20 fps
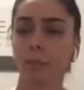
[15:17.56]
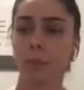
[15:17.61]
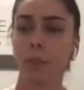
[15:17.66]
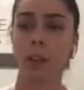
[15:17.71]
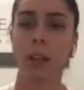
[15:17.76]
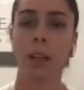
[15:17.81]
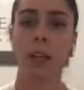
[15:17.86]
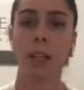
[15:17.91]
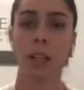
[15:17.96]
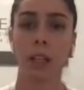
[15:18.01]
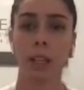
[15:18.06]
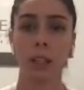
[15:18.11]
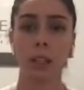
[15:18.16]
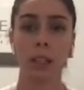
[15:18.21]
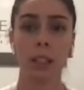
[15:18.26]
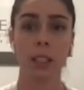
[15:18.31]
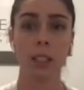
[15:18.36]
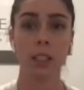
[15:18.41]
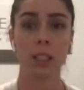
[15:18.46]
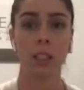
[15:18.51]
and it can
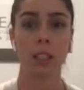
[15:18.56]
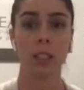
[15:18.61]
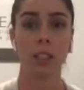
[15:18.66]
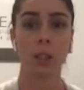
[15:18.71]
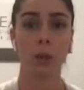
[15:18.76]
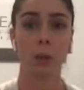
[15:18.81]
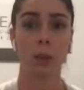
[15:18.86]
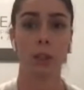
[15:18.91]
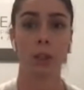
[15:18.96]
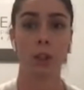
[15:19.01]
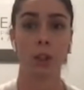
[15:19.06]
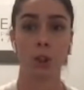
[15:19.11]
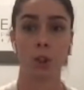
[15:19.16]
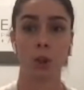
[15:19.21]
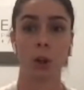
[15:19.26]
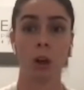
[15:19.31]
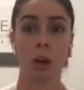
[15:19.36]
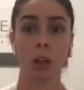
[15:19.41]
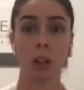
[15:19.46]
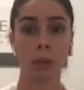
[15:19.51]
lead to decreased
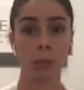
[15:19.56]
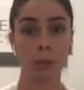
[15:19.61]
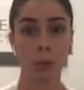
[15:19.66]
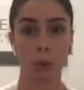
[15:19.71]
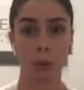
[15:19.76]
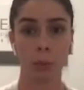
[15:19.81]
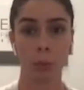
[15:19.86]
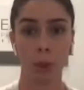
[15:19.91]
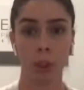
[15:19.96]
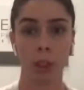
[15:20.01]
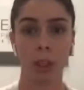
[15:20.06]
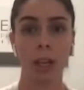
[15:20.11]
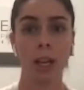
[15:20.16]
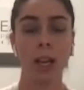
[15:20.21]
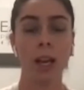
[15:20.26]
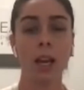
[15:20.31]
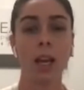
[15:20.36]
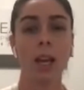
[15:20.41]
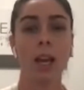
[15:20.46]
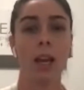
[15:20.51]
shock absorption
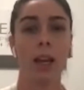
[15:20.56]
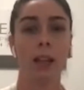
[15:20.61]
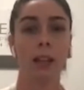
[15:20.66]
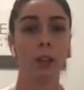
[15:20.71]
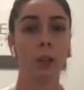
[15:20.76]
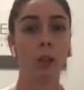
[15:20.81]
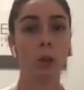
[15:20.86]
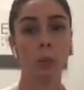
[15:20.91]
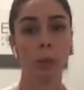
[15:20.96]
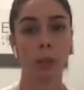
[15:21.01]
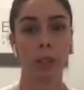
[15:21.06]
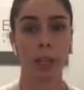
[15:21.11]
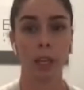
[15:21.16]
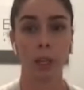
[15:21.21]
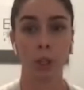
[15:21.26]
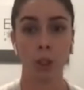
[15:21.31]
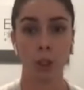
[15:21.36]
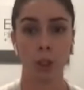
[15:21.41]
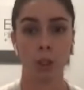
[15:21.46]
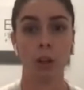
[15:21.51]
and
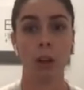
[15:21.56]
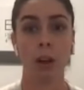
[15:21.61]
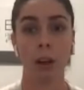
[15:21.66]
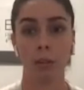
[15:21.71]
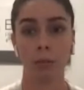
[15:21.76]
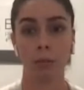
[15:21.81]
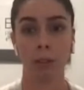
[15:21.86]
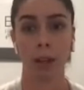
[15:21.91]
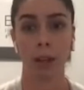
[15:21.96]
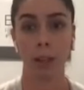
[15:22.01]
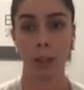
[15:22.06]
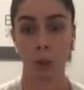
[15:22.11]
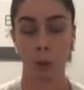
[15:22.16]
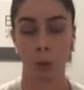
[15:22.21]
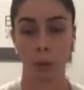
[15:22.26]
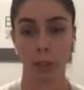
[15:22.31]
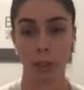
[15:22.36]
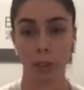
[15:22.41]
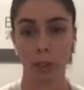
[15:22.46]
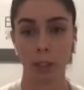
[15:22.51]
lubrication of that
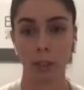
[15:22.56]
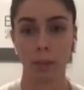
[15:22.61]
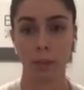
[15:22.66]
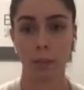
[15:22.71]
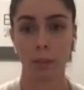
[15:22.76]
joint.